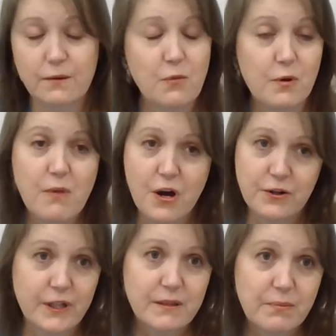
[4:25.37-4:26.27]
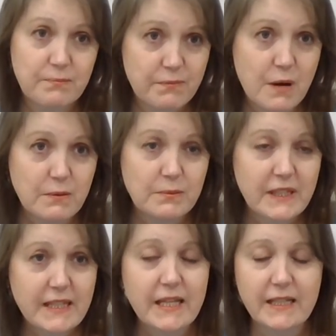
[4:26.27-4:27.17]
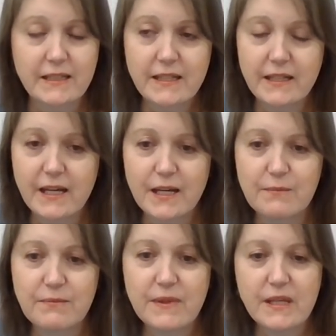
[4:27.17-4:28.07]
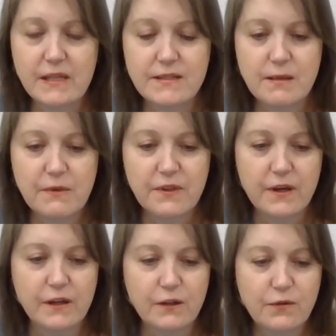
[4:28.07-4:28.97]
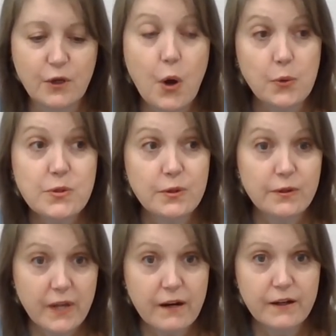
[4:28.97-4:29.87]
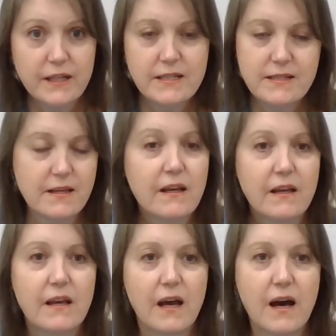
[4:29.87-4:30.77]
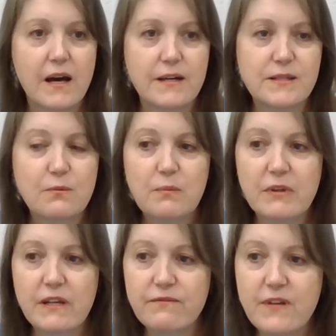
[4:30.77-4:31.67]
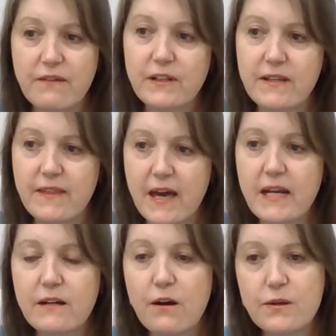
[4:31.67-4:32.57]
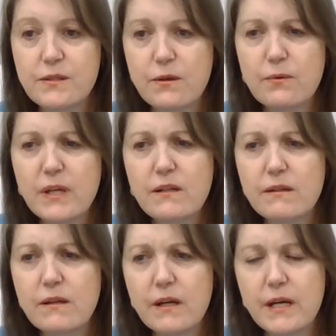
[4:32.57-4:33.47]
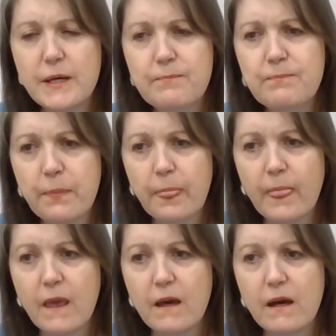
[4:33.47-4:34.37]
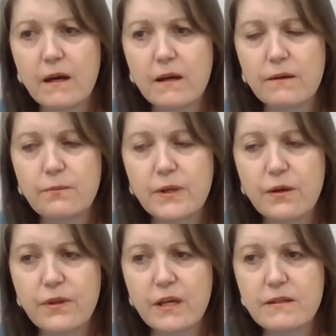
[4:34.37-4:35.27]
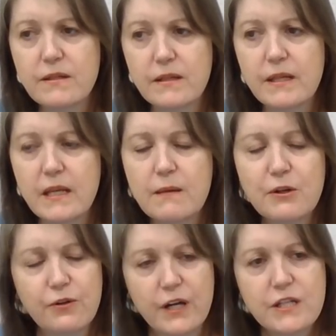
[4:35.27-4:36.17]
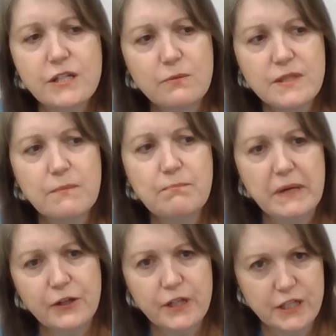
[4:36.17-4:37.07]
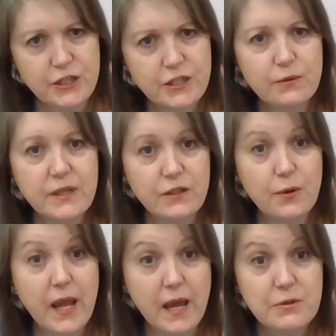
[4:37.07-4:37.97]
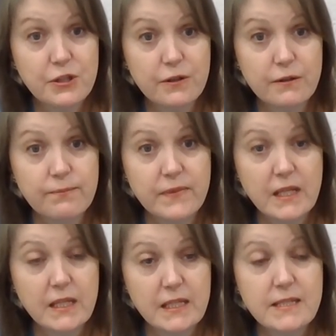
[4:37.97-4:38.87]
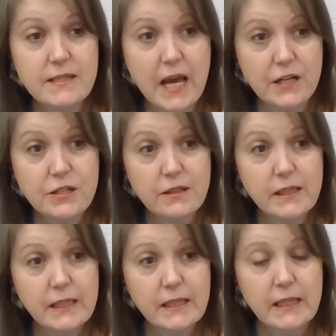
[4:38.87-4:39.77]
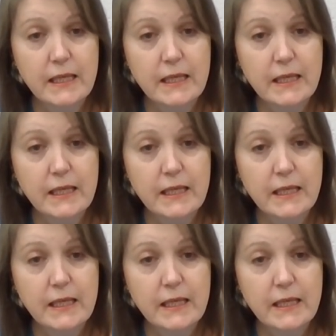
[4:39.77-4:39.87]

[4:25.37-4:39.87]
there, more moderate probably mm -hmm. than um, in some of the the coastal areas. Right. Uh, so we believe definitely that, and also in um, uh, we know that immigration was a bigger issue in New Hampshire than it is huh. nationally.